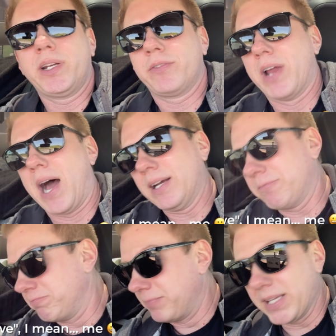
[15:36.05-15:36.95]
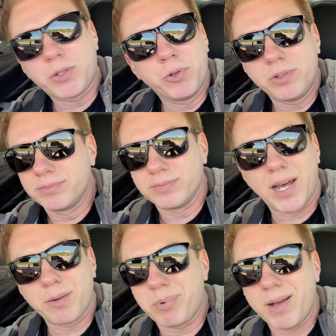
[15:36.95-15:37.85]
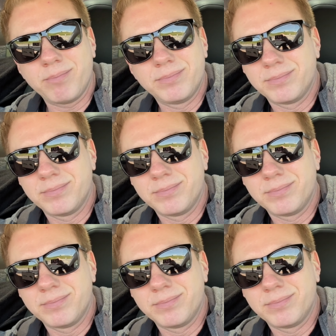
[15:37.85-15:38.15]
If not, that's cool, not a problem.